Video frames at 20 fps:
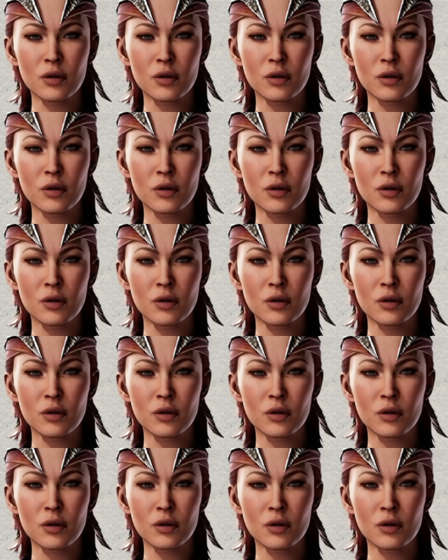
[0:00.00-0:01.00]

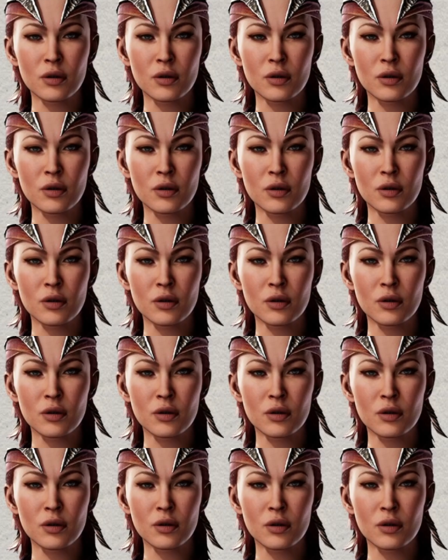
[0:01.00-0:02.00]

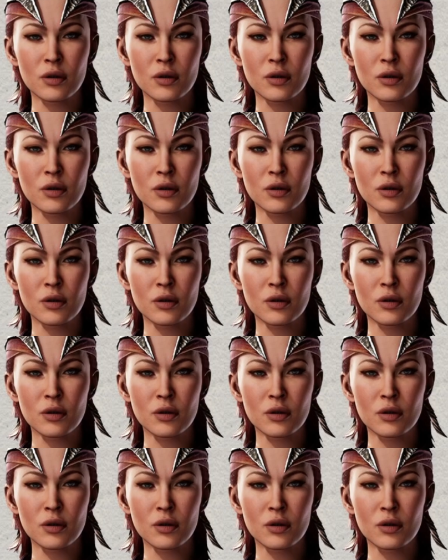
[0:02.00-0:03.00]
No one is speaking in this clip.